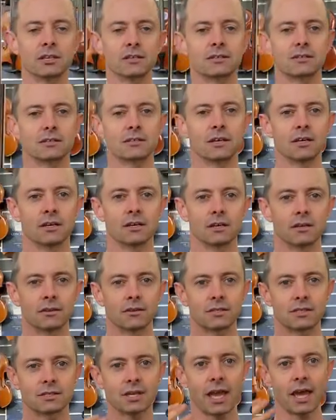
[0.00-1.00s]
is the,
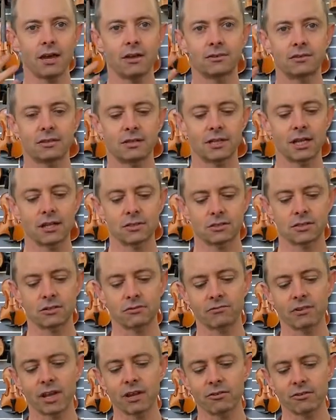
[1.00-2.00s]
the sound tends to
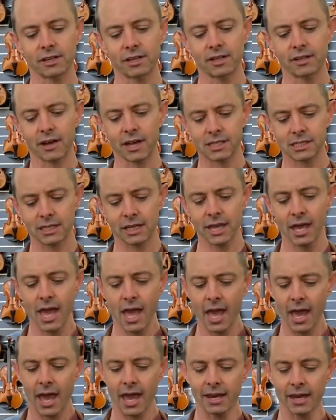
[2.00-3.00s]
ring really nicely
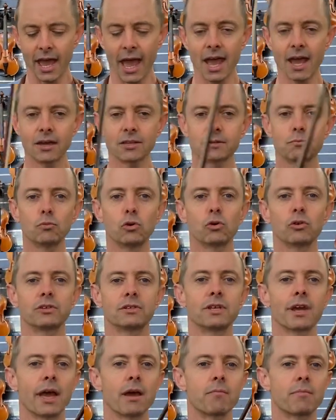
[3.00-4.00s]
and it has more
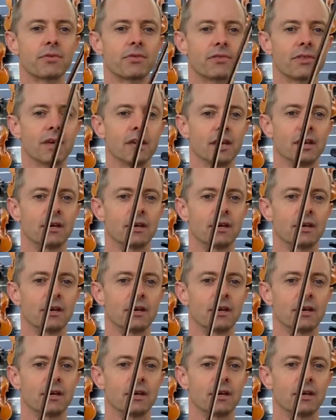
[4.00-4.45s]
depth